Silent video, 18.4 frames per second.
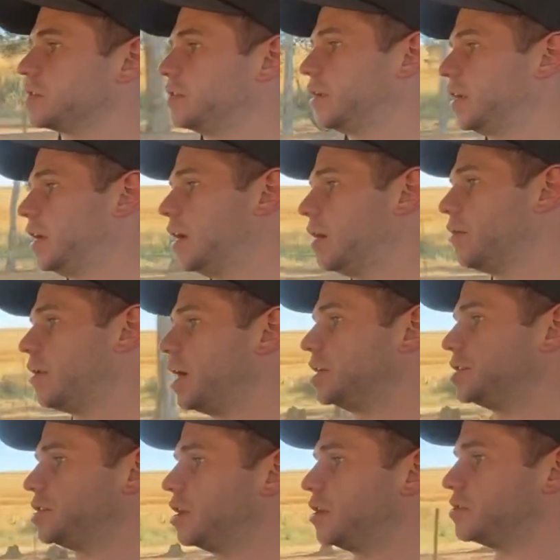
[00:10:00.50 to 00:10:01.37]
The gear
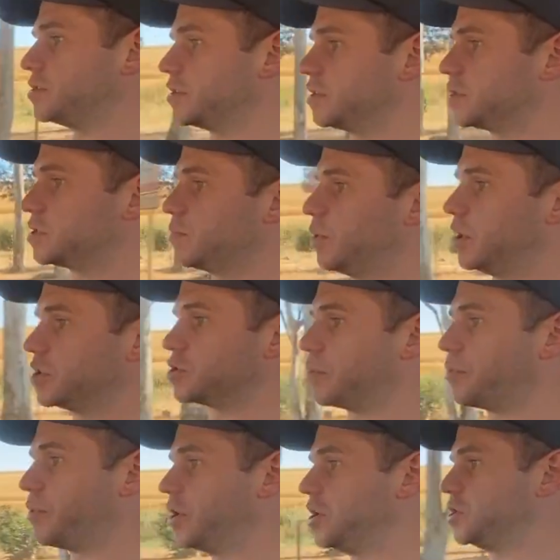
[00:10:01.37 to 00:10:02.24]
ratios and the splits
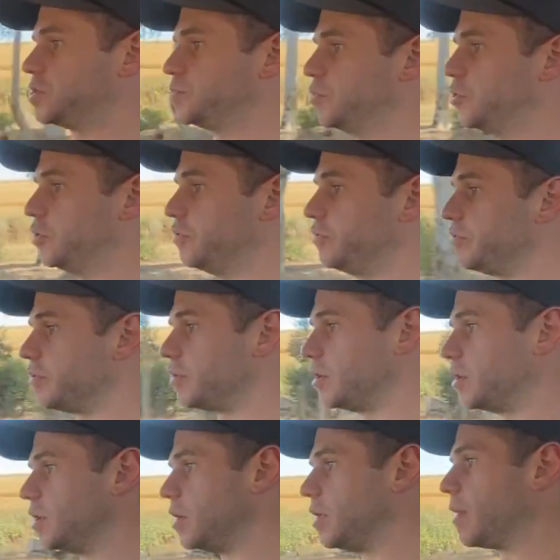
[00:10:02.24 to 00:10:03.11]
are pretty smooth.
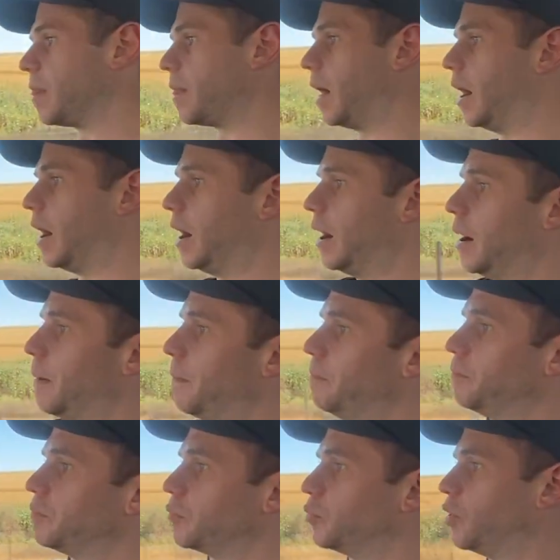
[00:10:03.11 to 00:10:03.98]

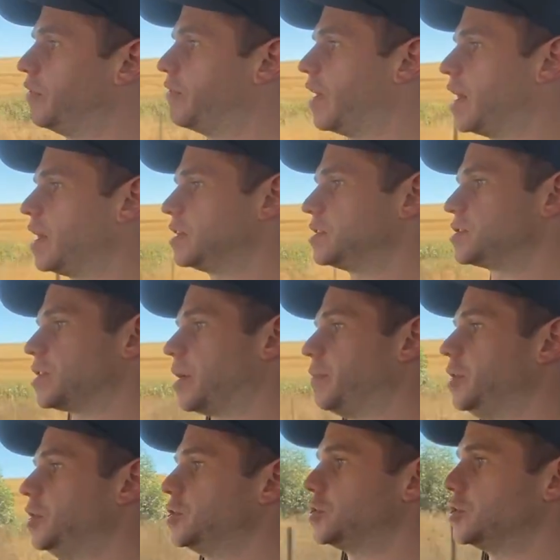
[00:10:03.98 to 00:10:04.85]
We've had
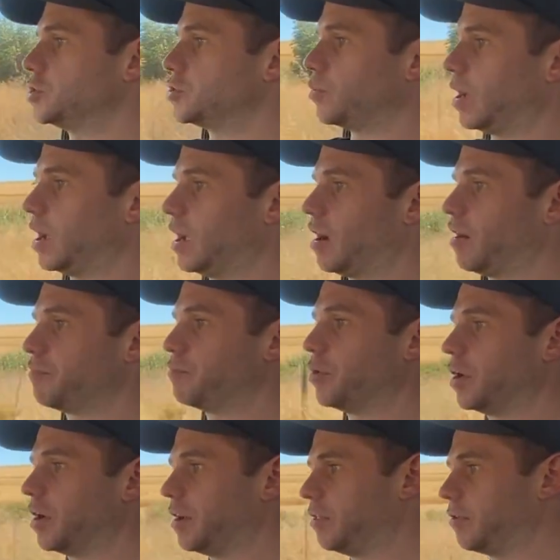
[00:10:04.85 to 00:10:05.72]
some issues where I've
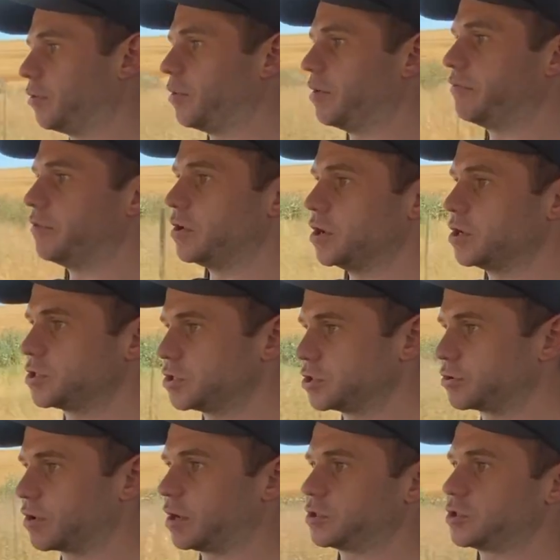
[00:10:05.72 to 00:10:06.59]
put it into reverse
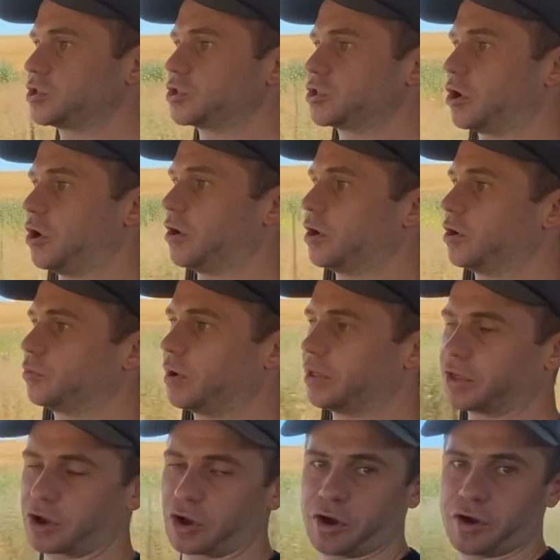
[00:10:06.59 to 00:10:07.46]
and tried to start it
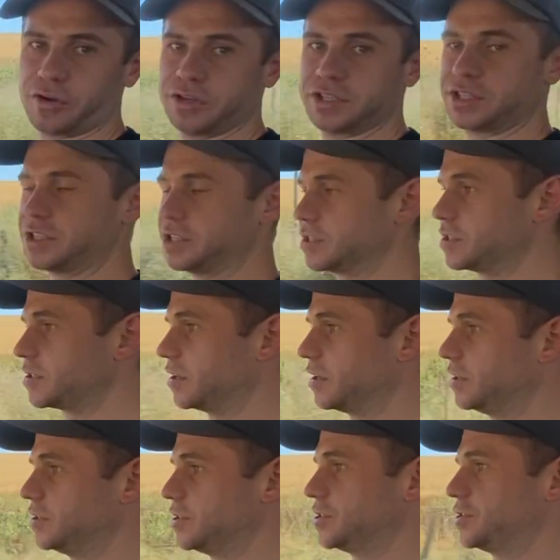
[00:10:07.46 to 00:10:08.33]
where the car has just
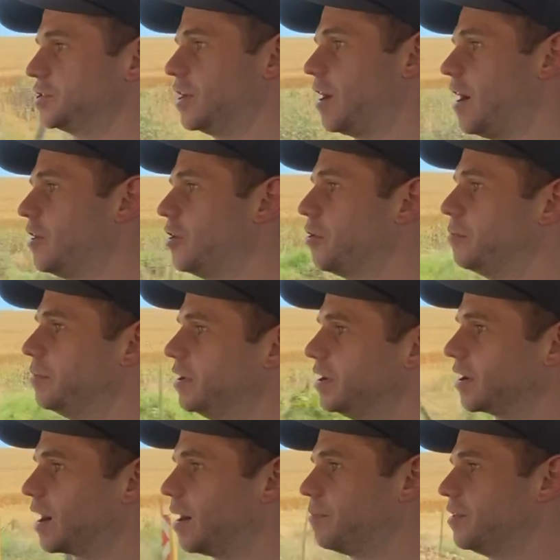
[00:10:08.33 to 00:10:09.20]
died on
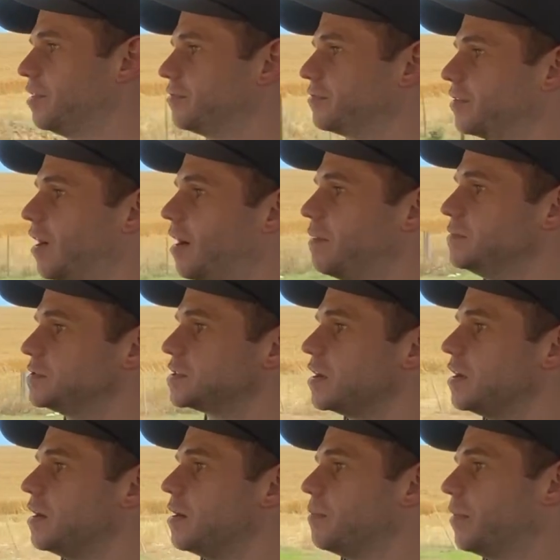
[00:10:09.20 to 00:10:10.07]
me a couple of times,
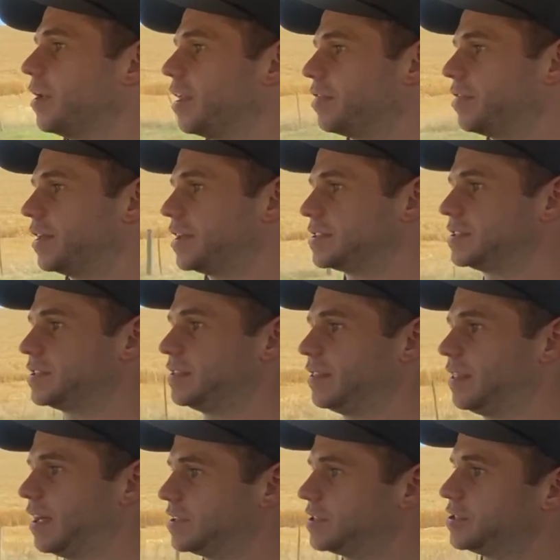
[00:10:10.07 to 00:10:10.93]
but I think
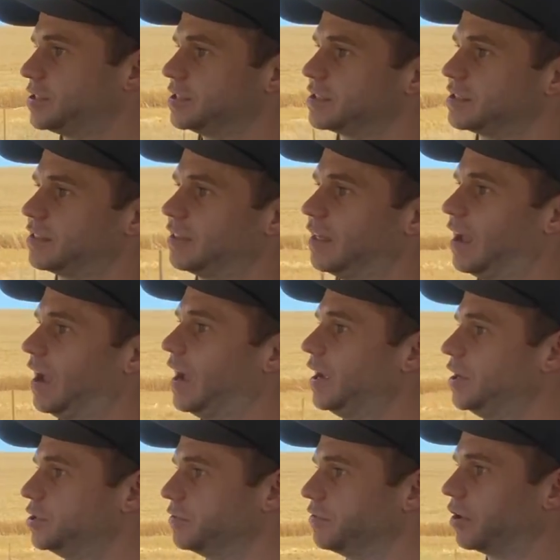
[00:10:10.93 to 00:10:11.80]
that's just the
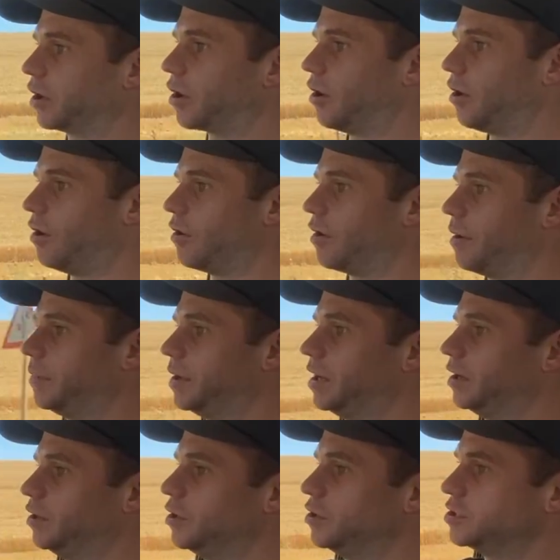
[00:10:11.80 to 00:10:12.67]
age of the car. I
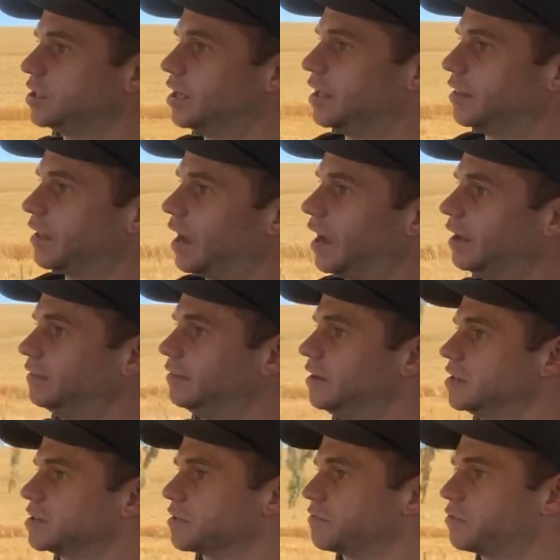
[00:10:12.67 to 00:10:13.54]
mean, usually in the
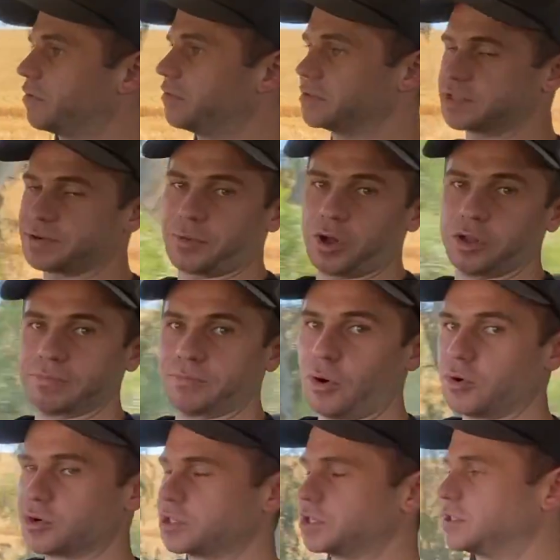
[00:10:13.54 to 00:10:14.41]
80s I've driven some old
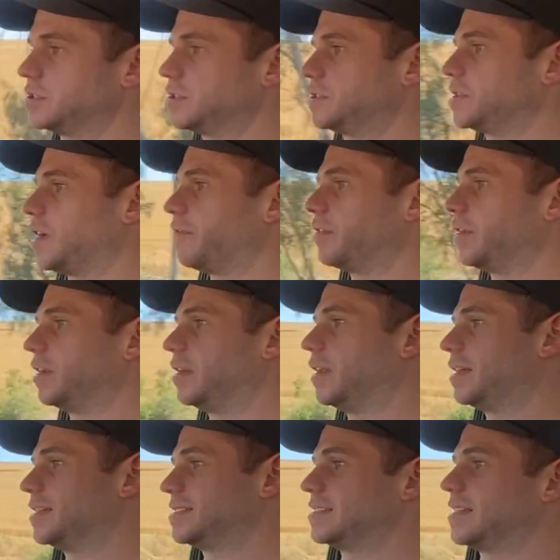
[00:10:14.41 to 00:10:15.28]
Porsches and stuff and it
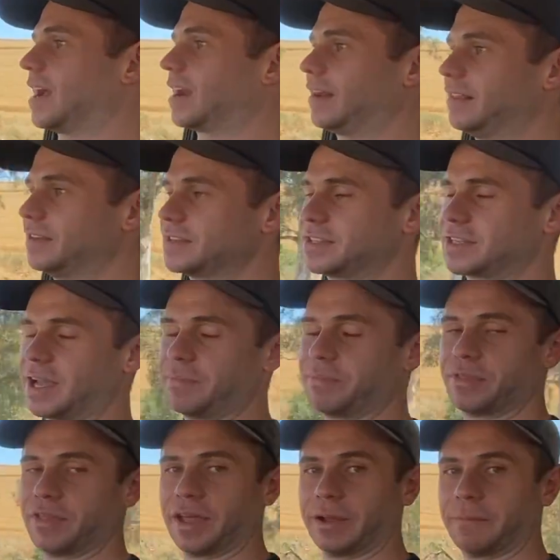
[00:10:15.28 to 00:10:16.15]
did exactly the
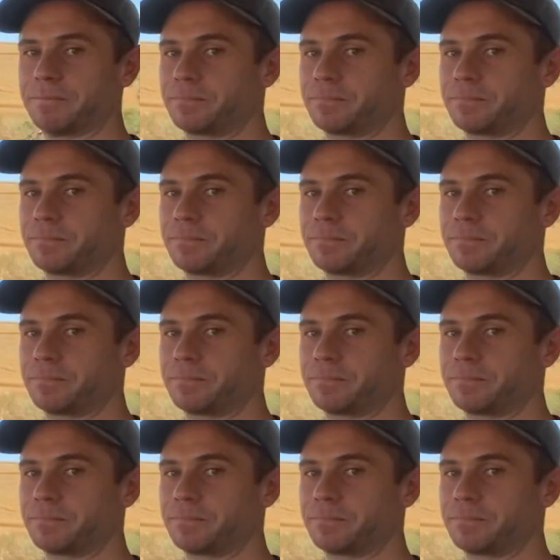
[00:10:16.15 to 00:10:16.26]
same thing.